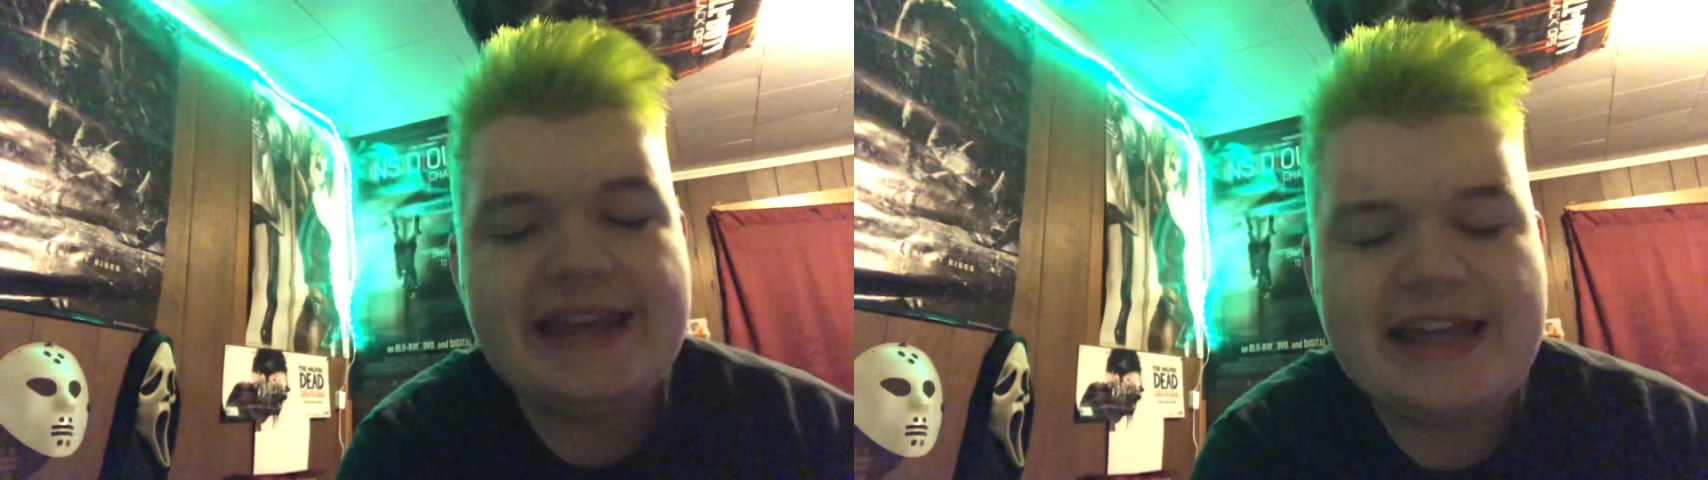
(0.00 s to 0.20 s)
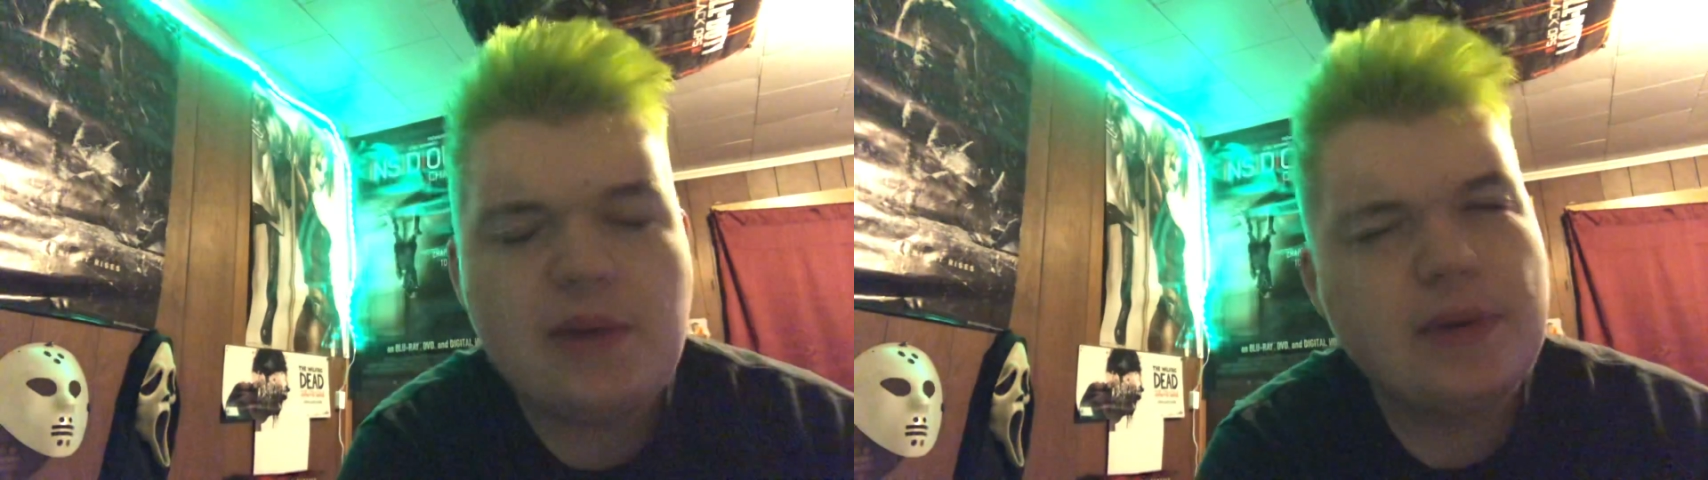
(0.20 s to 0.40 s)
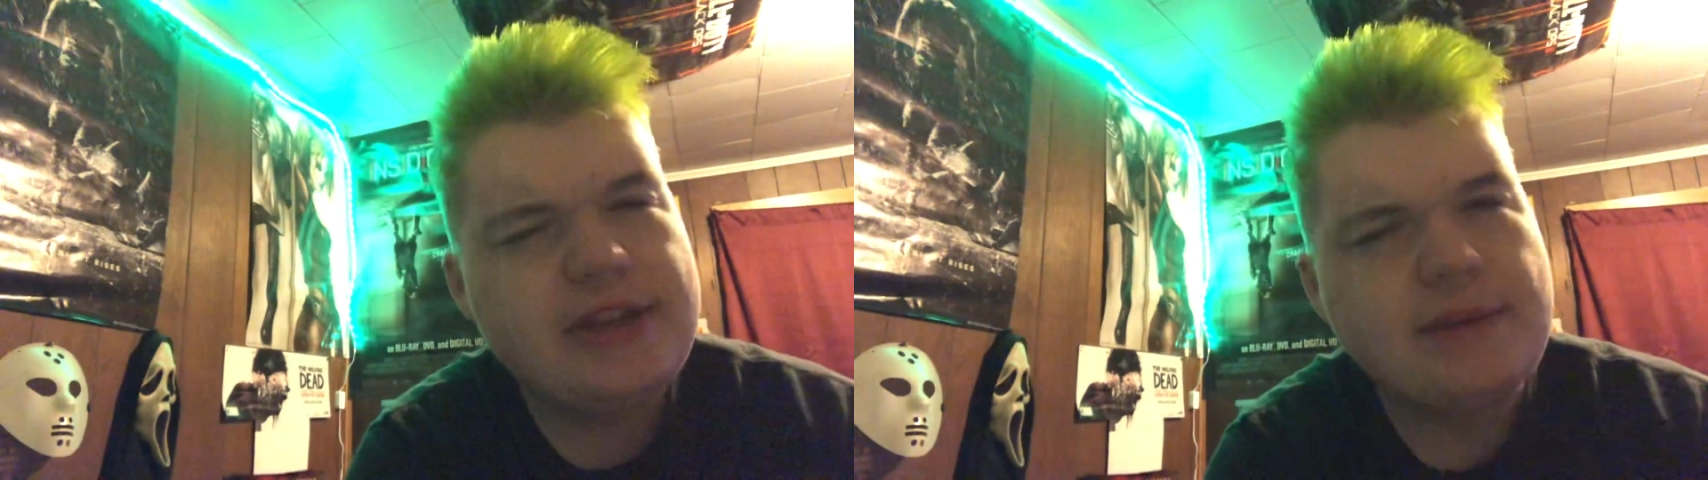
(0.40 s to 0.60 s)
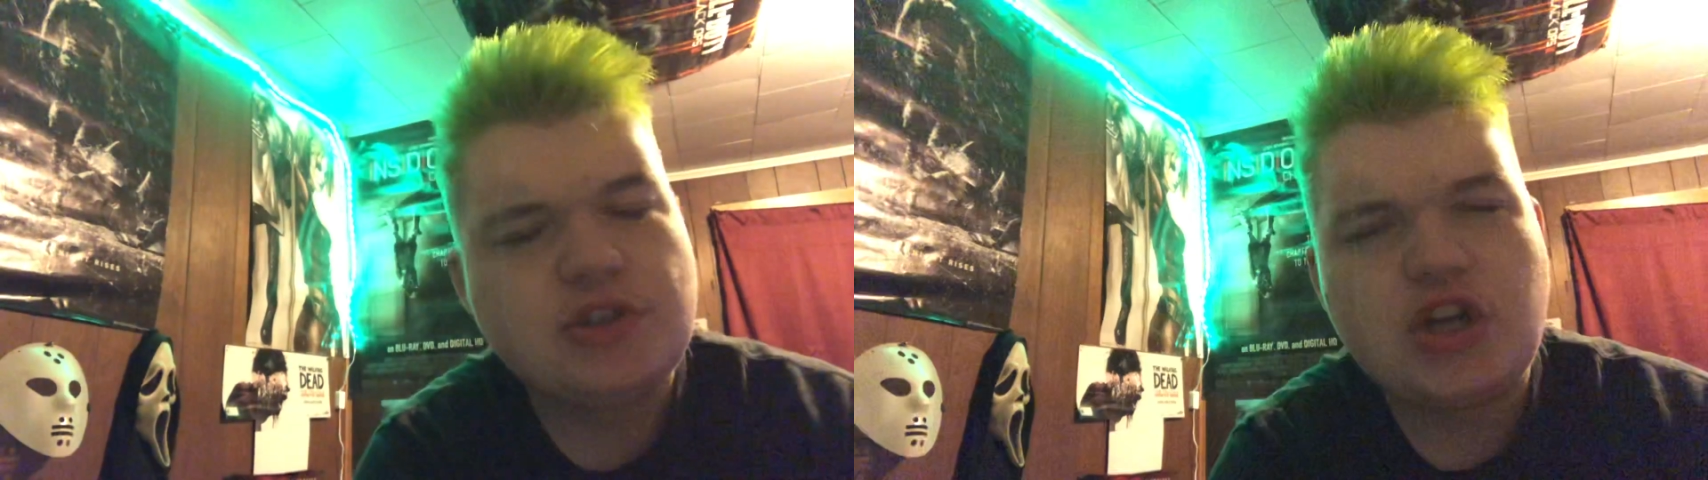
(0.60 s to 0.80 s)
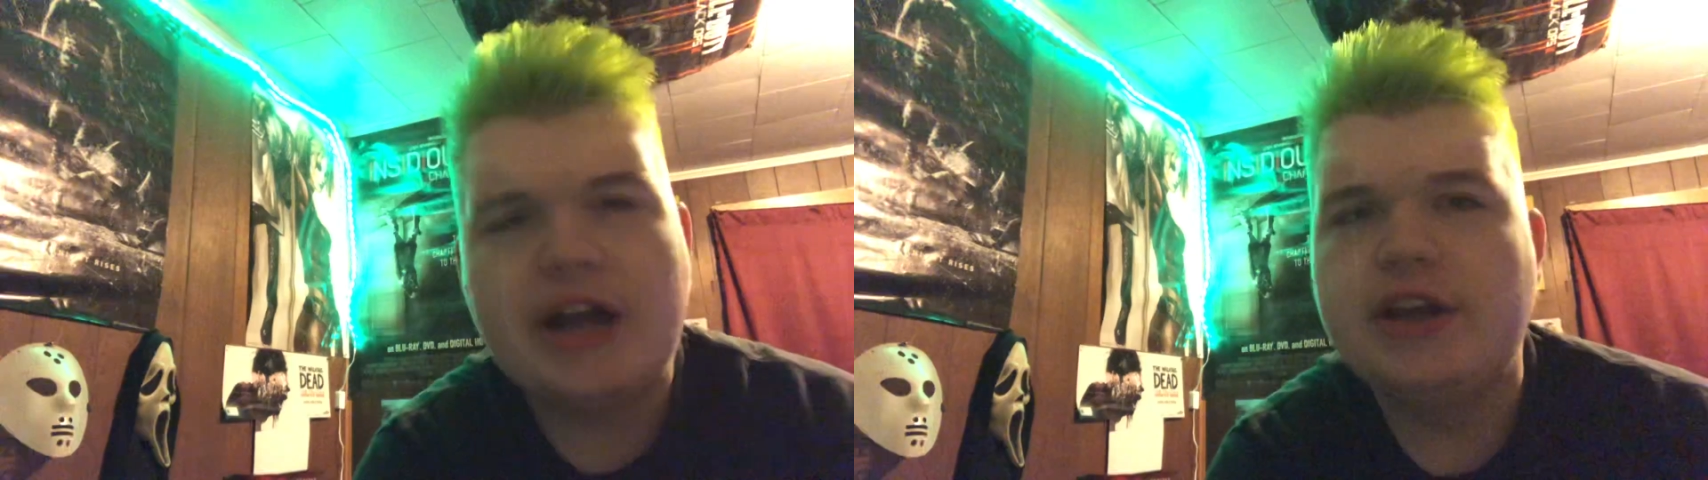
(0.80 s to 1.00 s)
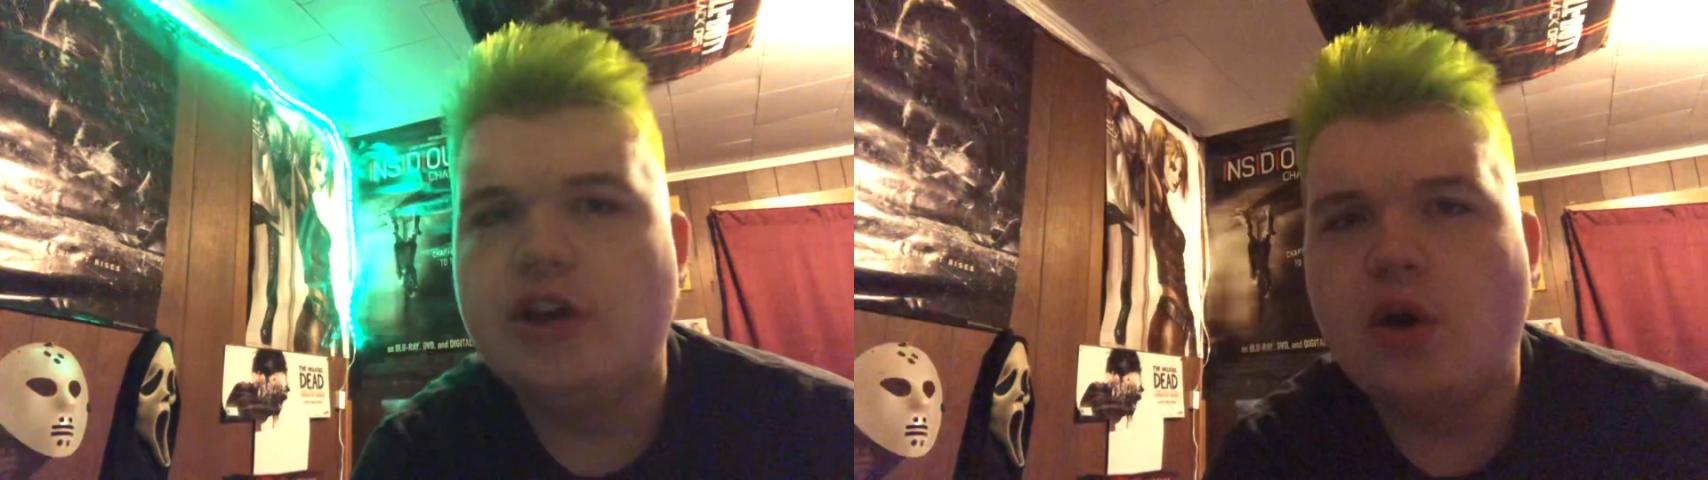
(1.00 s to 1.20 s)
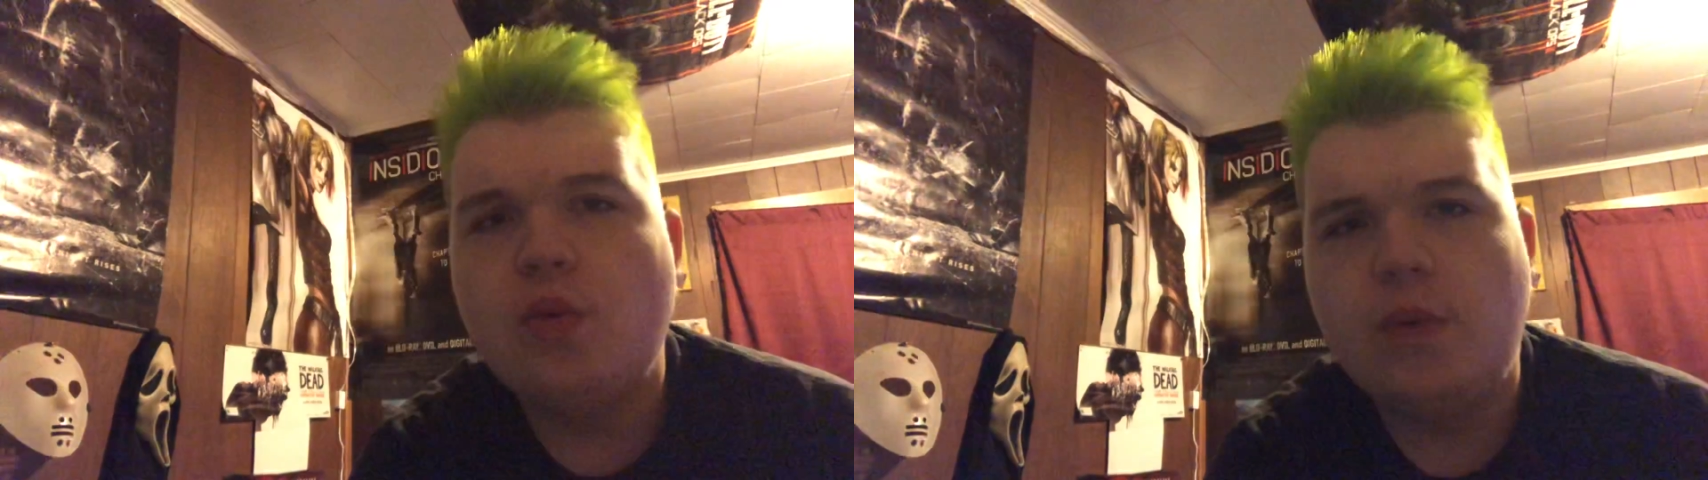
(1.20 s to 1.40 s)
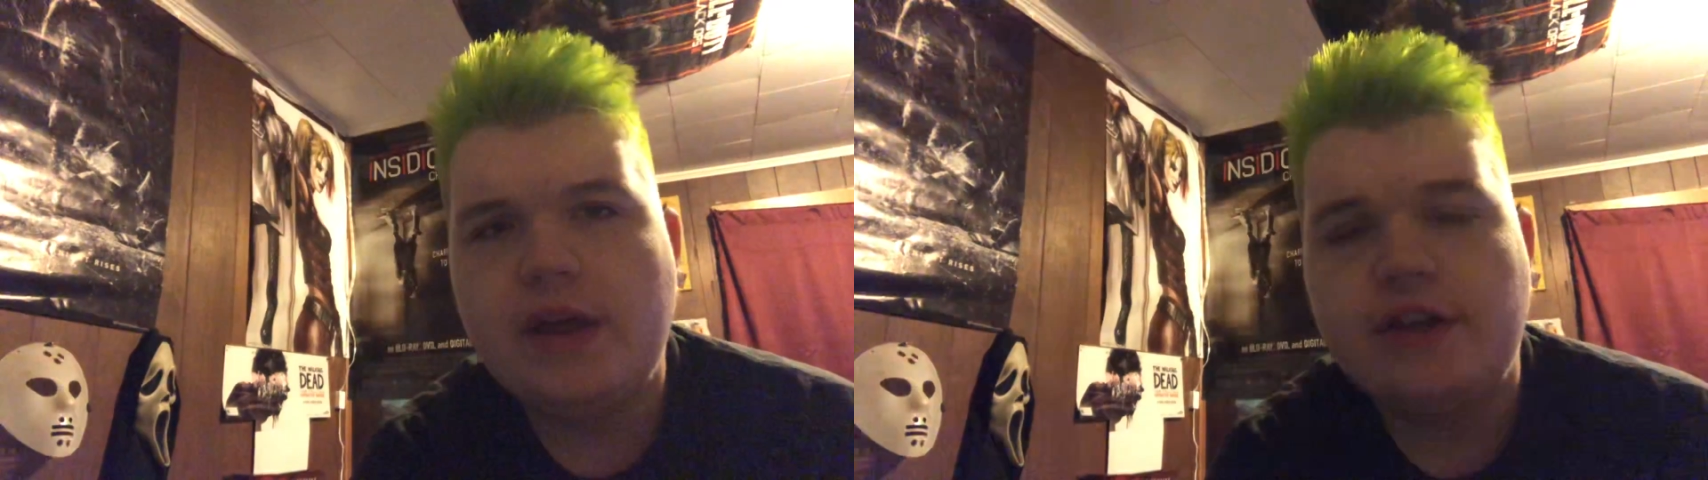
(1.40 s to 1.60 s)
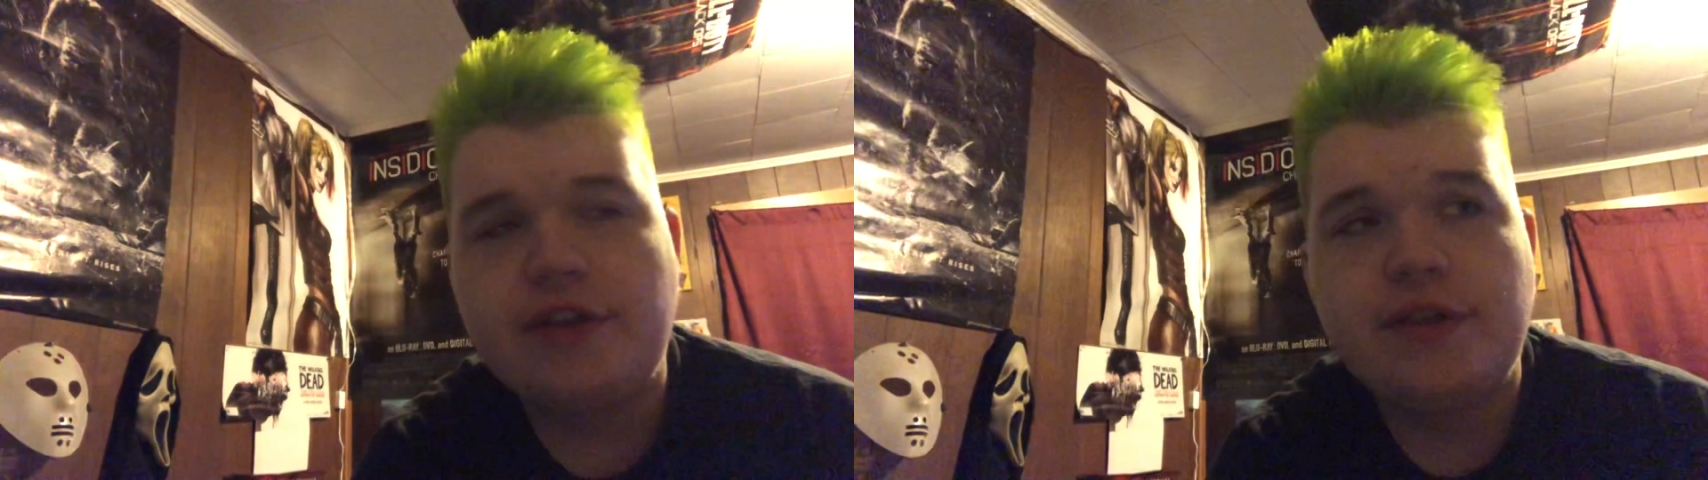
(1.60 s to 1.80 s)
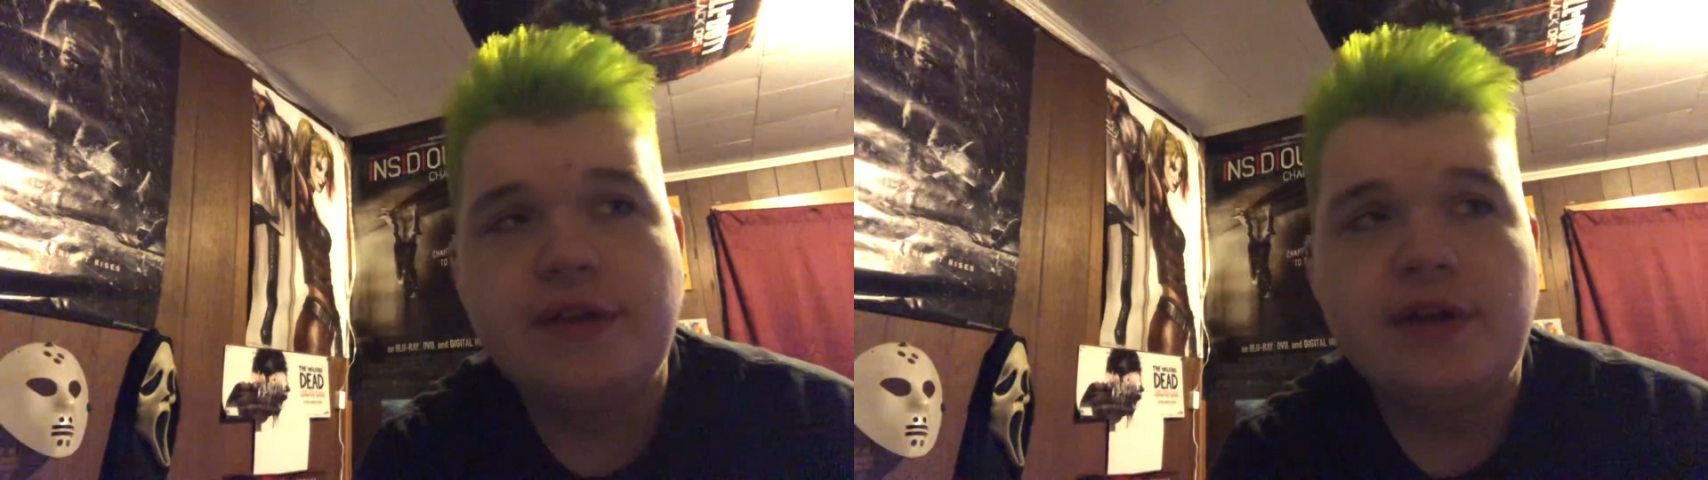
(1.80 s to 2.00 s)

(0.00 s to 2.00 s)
get what they was trying to go with.